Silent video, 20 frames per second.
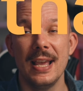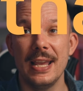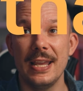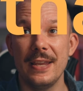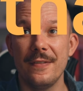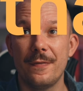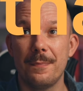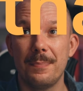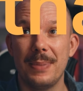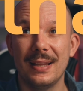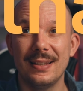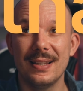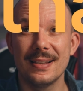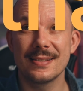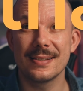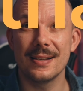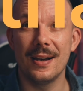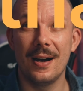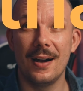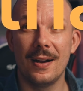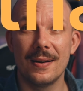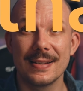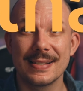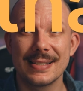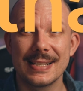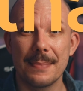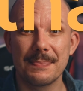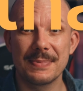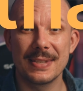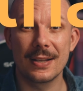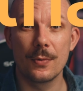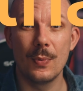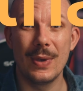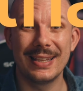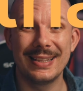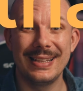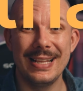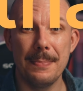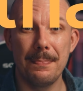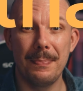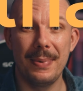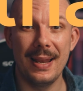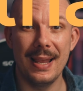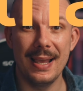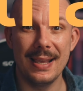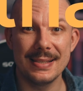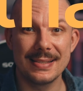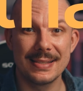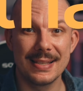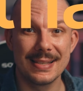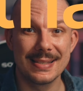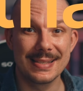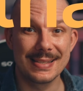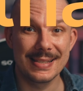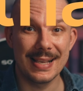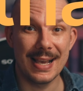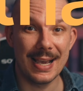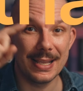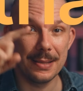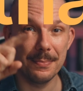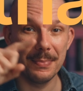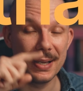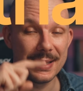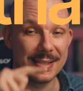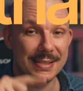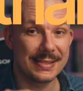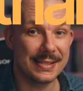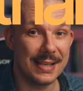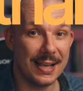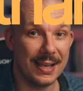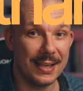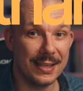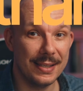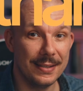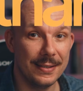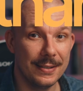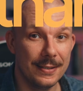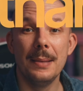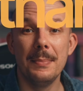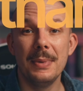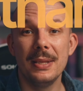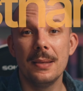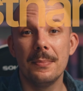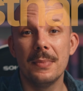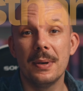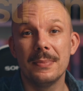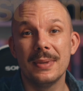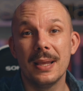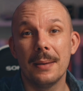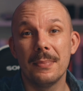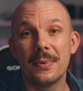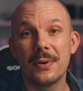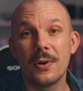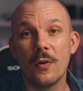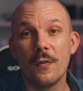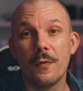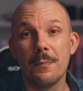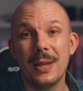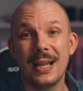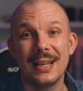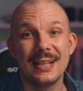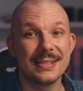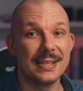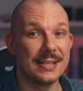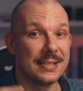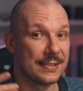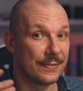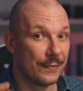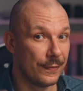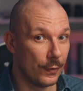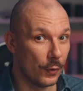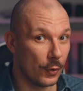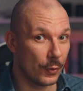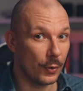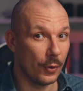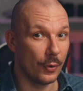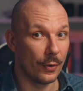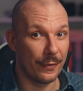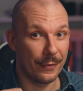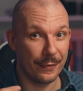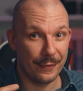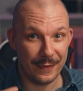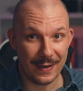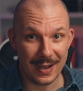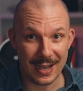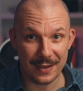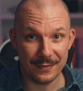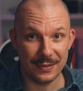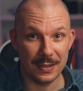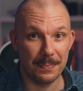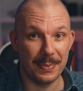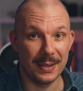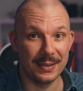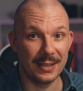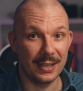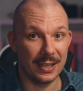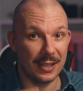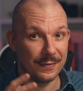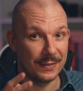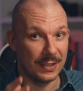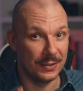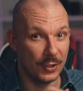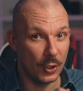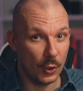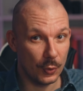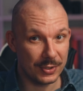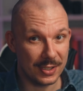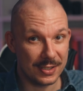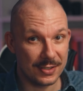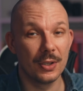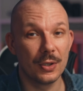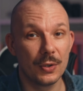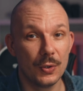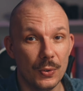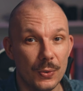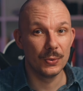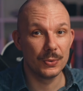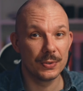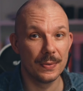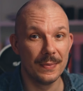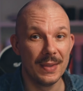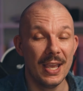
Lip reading: if planets are subsequently placed sign by sign. The minimum number of planets is 4 or 5, depending if the node is included.